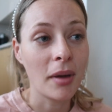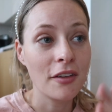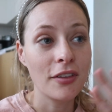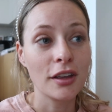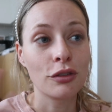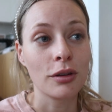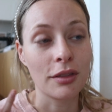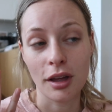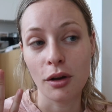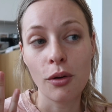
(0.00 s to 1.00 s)
My face
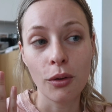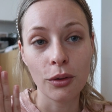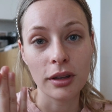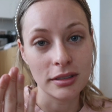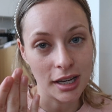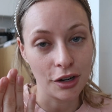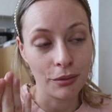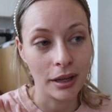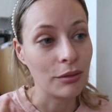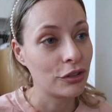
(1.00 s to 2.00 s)
throughout that whole entire
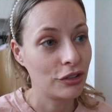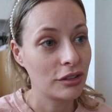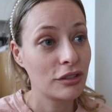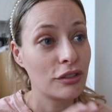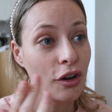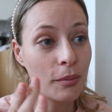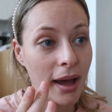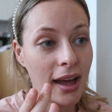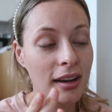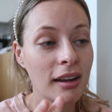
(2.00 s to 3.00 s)
week was just so
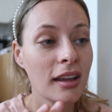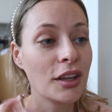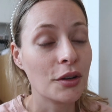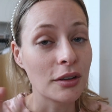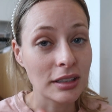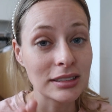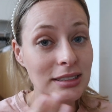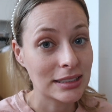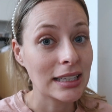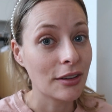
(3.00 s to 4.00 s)
bad. You can
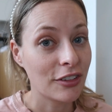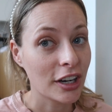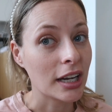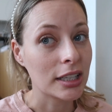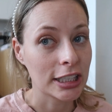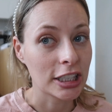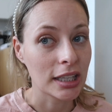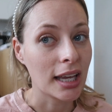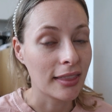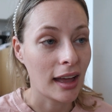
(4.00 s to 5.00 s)
see it very
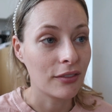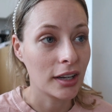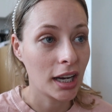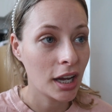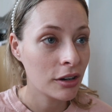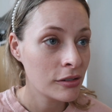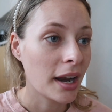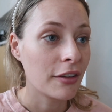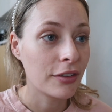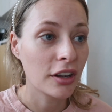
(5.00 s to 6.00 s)
clearly in that video, but
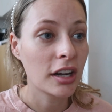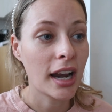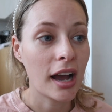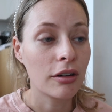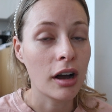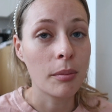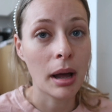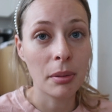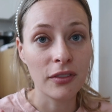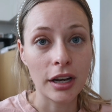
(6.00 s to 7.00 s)
I figured it out. I'll
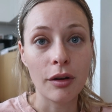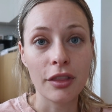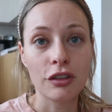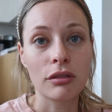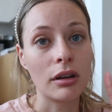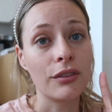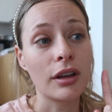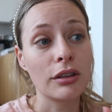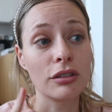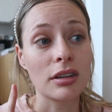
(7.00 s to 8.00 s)
pop a video on the screen if you
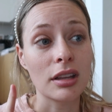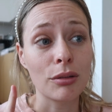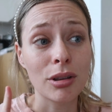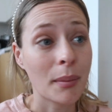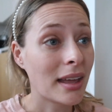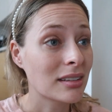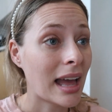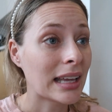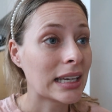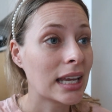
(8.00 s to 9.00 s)
guys are dealing with mask
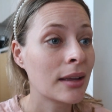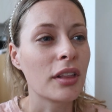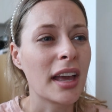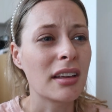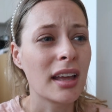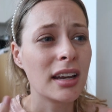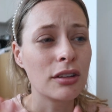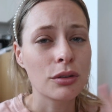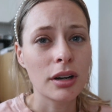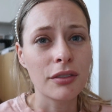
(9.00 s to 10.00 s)
acne or like any
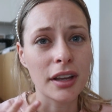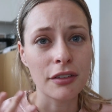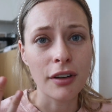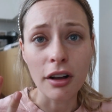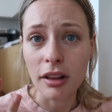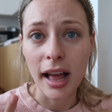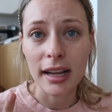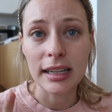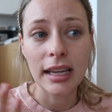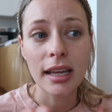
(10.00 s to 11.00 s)
sort of like fungal
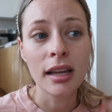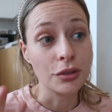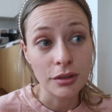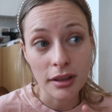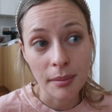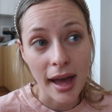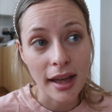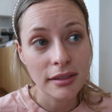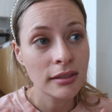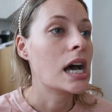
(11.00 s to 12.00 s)
acne due to the mask.